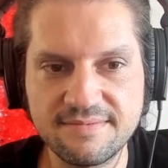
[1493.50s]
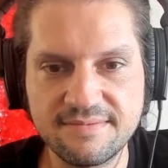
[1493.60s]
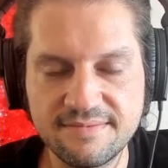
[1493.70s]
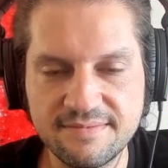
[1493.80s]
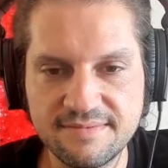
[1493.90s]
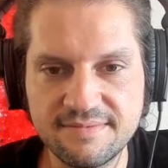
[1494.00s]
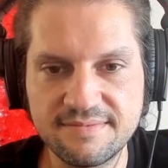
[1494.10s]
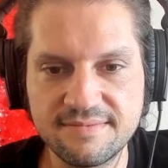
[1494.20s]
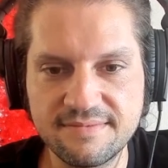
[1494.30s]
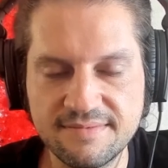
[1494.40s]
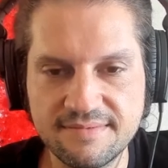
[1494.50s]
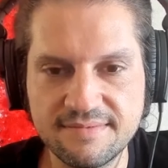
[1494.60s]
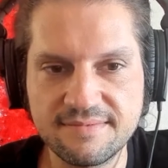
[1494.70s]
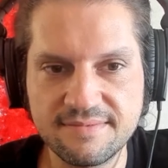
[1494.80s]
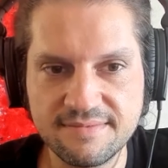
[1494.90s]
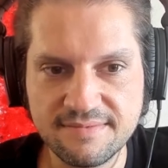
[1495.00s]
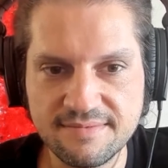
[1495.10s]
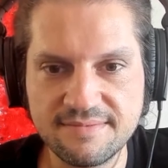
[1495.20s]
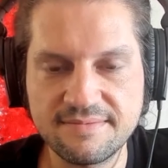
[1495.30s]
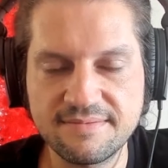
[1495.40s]

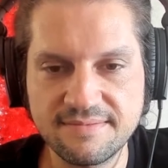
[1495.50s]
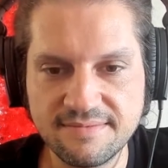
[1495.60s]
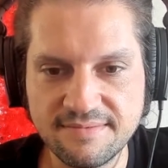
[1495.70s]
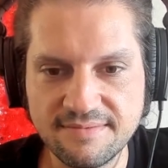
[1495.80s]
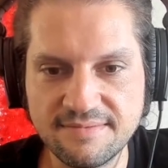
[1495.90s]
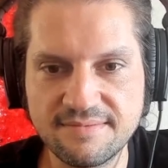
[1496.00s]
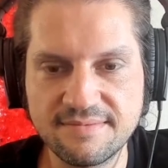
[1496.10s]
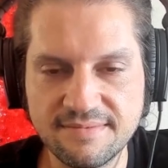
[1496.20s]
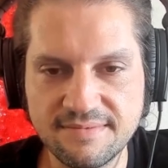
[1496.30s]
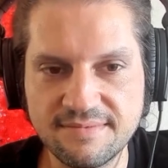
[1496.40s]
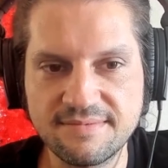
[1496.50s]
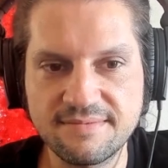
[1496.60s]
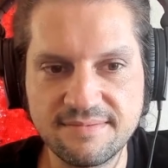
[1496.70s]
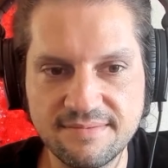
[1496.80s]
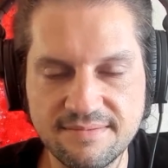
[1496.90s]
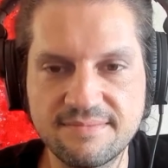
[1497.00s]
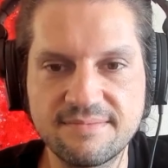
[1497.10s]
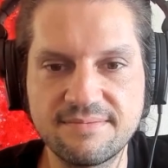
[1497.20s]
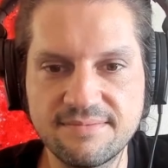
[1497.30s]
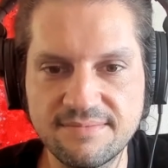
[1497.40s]

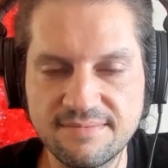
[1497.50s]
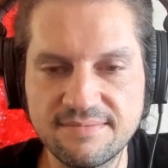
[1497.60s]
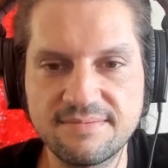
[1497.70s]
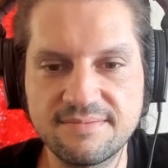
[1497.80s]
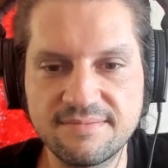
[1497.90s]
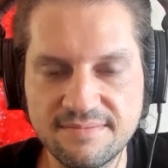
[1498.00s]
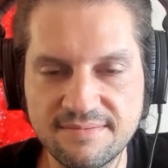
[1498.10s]
(silent)